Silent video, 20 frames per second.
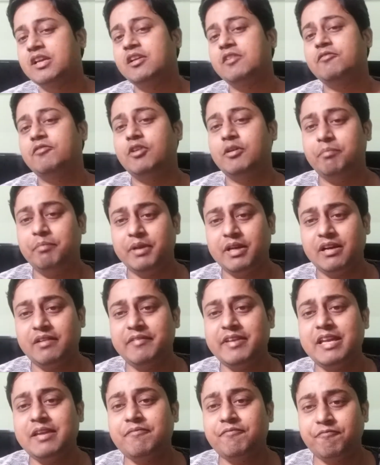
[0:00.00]
For
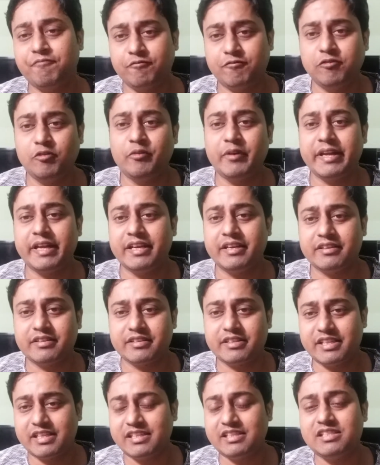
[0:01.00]
becoming fluent,
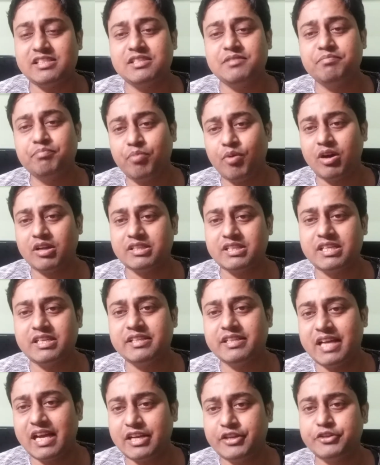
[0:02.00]
it is important
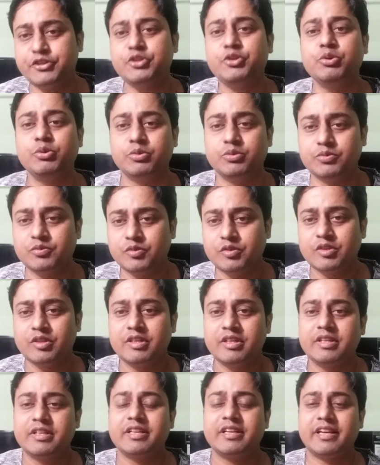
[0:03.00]
that you
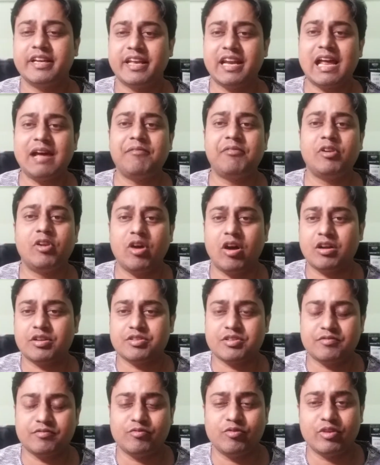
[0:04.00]
grab a lot
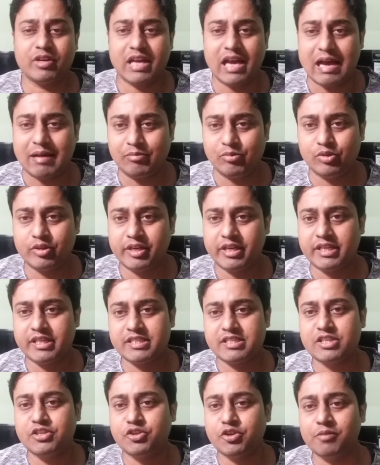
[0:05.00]
of
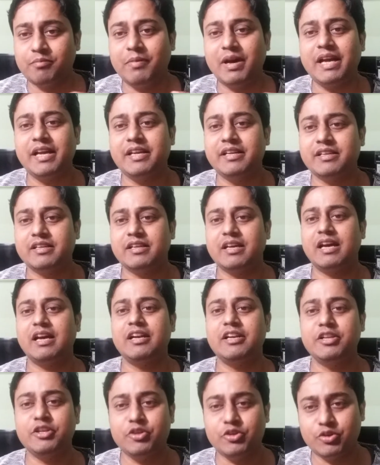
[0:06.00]
vocabularies in your mind, and
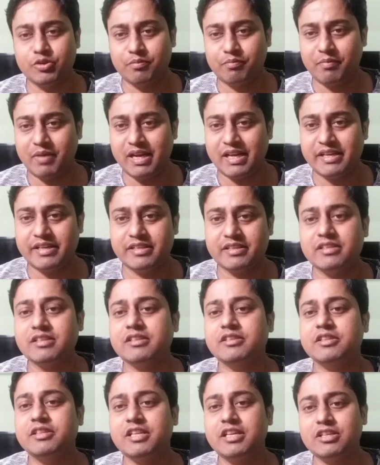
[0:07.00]
in your mind,
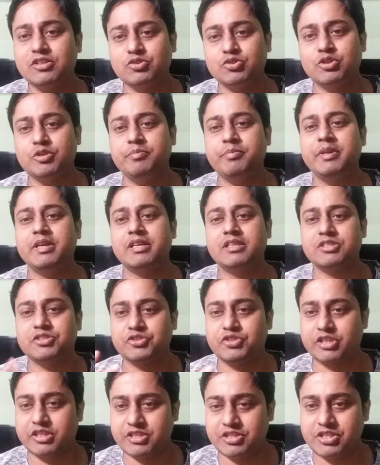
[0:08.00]
there should be a
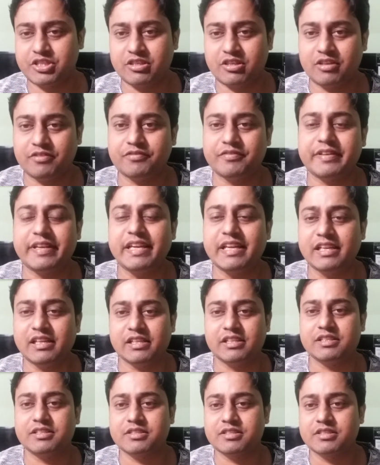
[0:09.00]
structure of English,